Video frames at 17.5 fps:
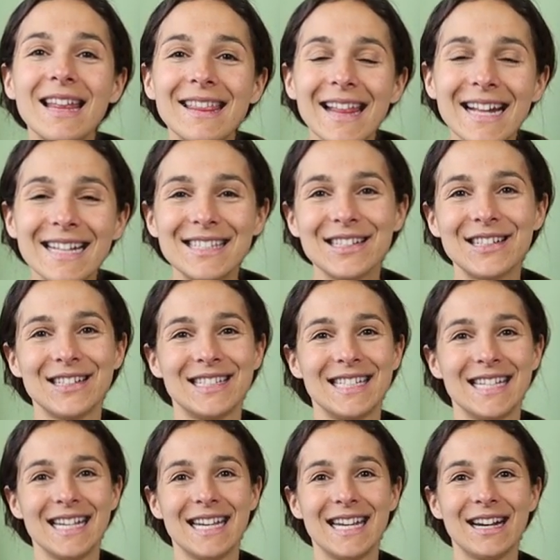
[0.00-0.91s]
That's
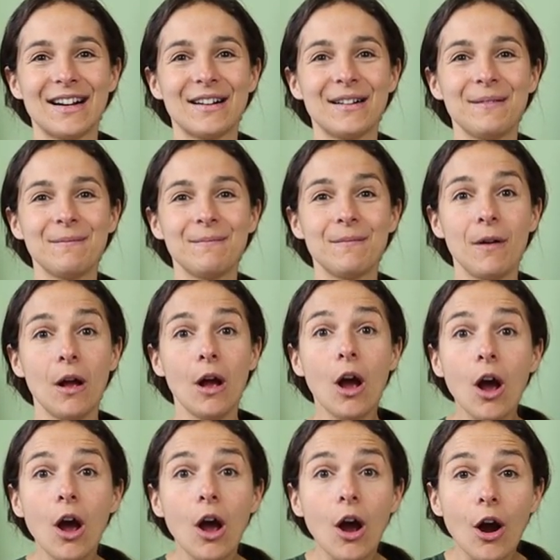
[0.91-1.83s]
good to hear.
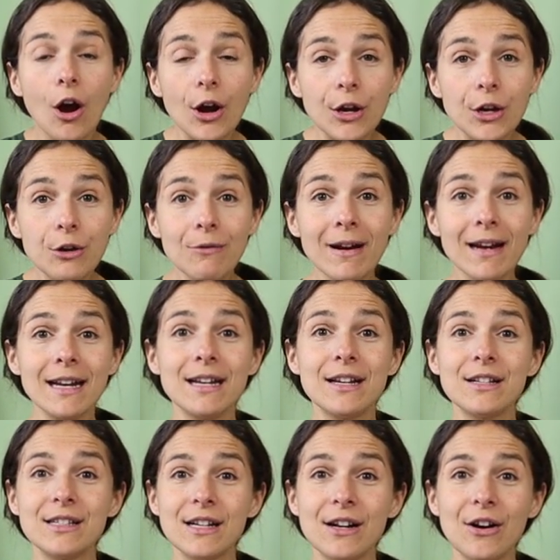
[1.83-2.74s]
Are you ready
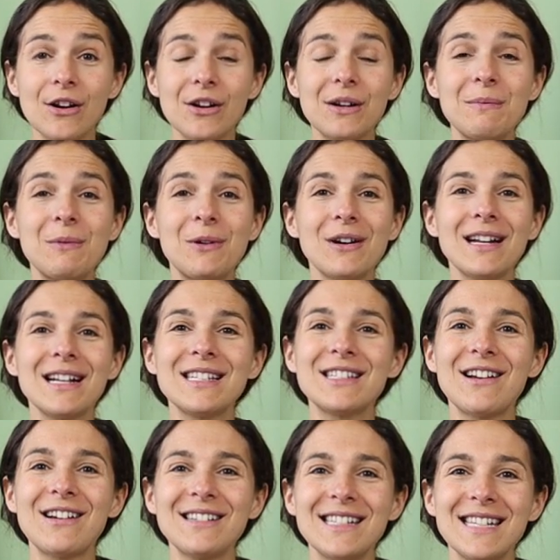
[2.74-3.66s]
to sing our good morning
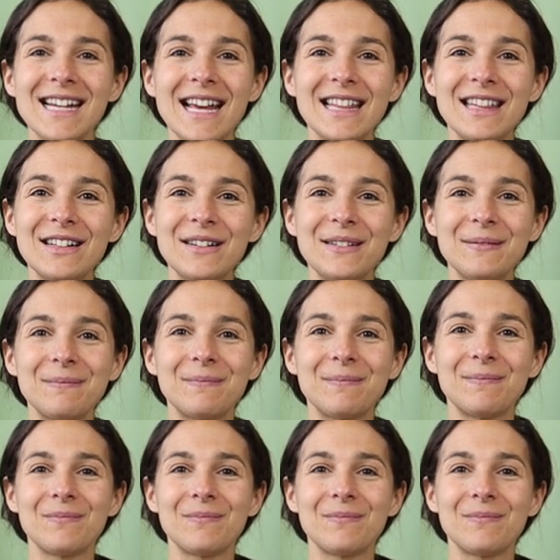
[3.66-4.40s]
song together?